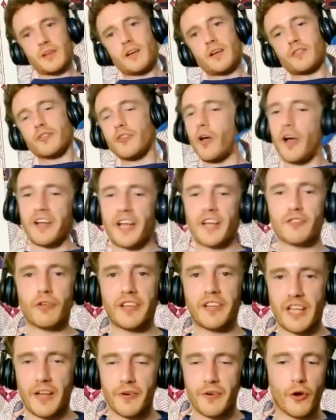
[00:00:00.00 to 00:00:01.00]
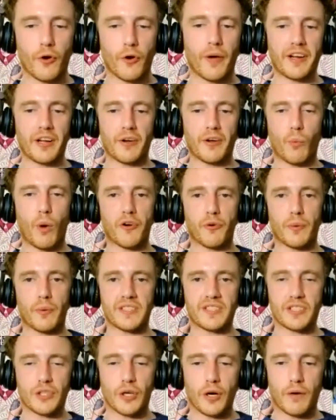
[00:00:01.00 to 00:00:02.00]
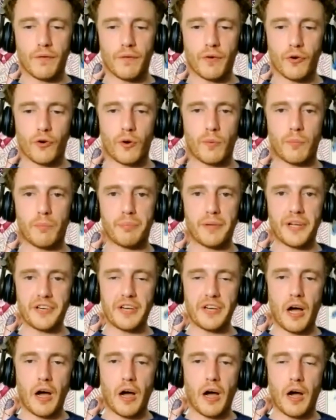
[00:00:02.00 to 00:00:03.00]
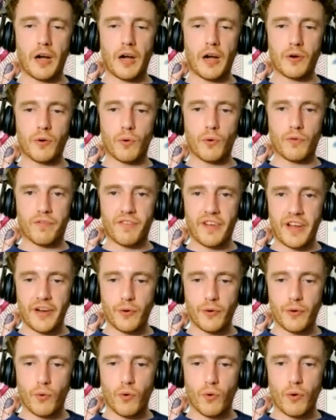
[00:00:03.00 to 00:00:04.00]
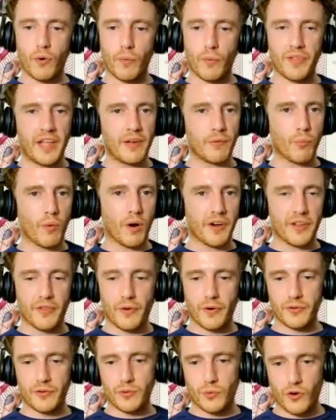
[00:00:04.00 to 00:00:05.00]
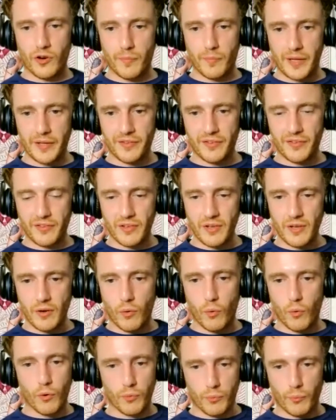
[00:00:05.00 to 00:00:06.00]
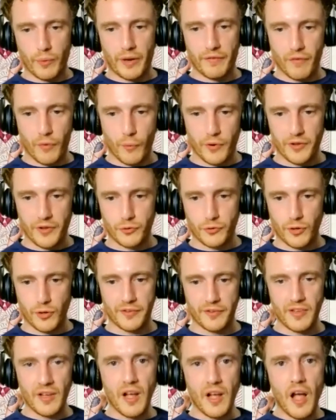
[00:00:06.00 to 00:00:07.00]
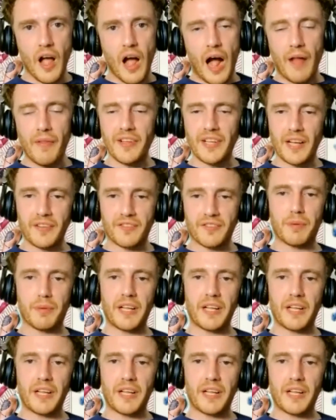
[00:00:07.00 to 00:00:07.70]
So I guess like that, you know, like Wanderway Silva or Big Nog or Fedor when they won in their tournaments or went forward in their tournaments. I think that's